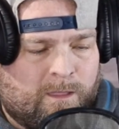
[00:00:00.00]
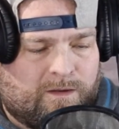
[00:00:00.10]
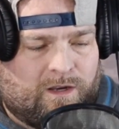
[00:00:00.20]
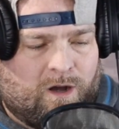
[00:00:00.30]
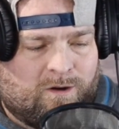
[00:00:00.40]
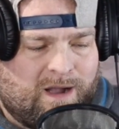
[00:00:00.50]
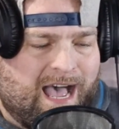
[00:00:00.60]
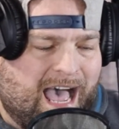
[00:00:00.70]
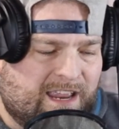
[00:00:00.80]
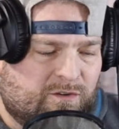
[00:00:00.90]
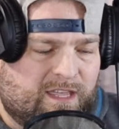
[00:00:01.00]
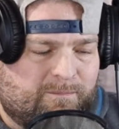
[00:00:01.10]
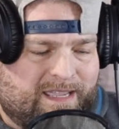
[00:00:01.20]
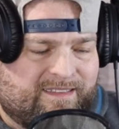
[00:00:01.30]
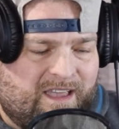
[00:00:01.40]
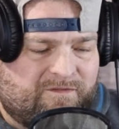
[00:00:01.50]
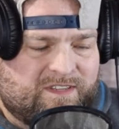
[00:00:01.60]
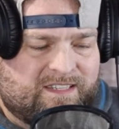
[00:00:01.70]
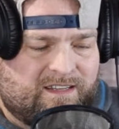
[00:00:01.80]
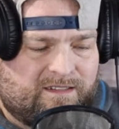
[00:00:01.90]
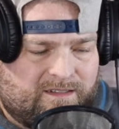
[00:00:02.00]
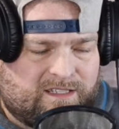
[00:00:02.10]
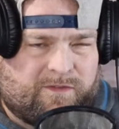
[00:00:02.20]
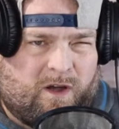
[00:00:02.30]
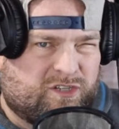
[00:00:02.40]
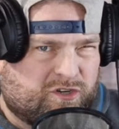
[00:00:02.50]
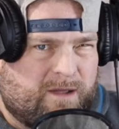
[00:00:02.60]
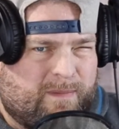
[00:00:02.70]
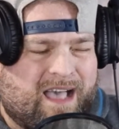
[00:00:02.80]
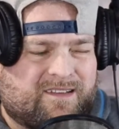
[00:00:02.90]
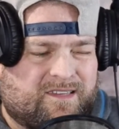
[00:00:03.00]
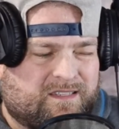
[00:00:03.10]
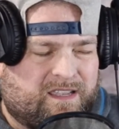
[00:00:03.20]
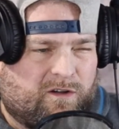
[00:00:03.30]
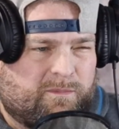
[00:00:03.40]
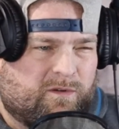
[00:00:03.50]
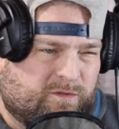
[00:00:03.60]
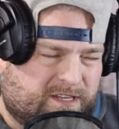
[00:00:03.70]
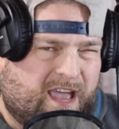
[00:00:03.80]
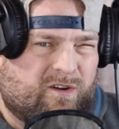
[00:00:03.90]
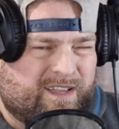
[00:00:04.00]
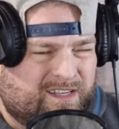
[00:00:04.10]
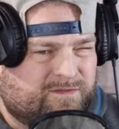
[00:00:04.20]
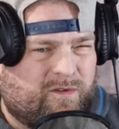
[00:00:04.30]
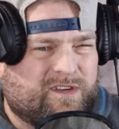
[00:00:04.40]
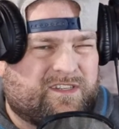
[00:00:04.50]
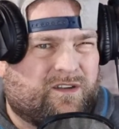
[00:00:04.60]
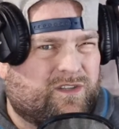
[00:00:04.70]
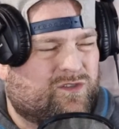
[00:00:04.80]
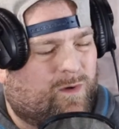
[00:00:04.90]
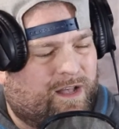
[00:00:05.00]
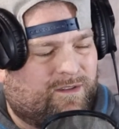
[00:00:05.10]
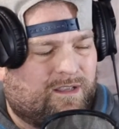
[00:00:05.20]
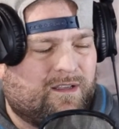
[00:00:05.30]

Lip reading: You know, I knew there'd be a deficit as far as straight boxing skill, but Rosado is very skilled as well.